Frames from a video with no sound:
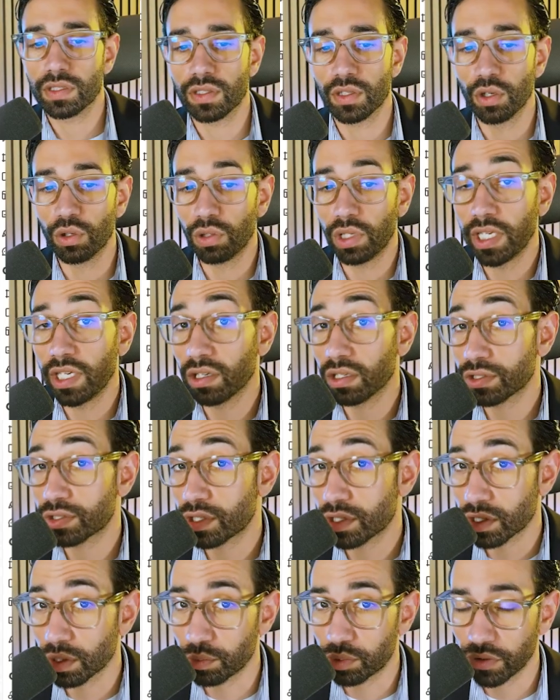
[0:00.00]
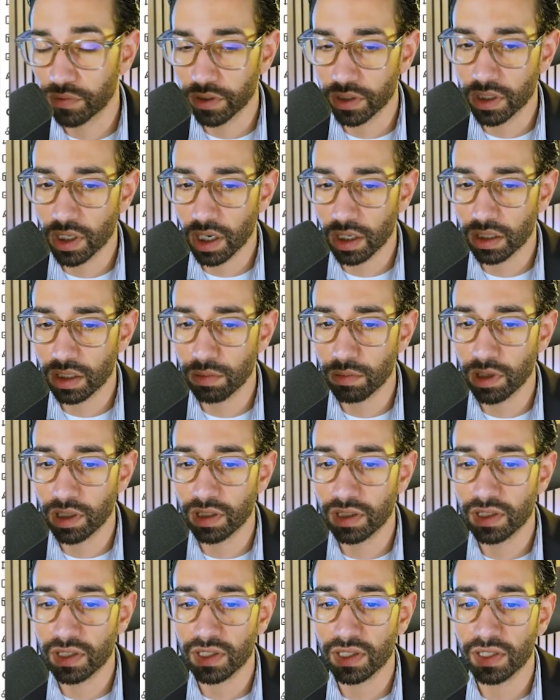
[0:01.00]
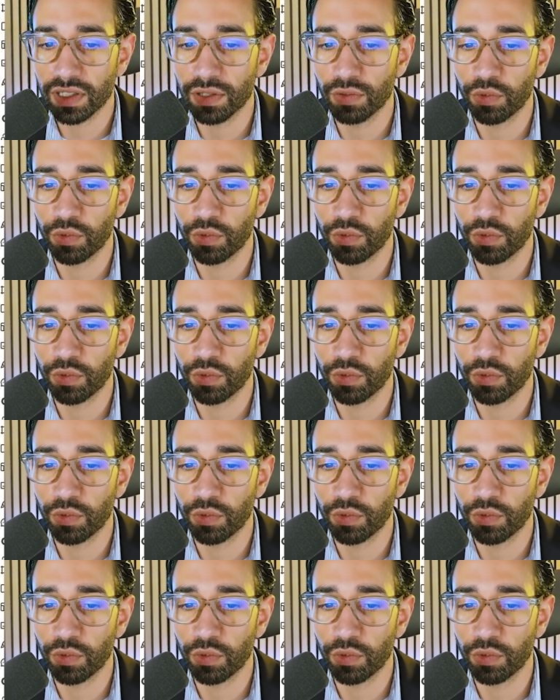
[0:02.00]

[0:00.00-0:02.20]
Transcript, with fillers: So legals just approved the document,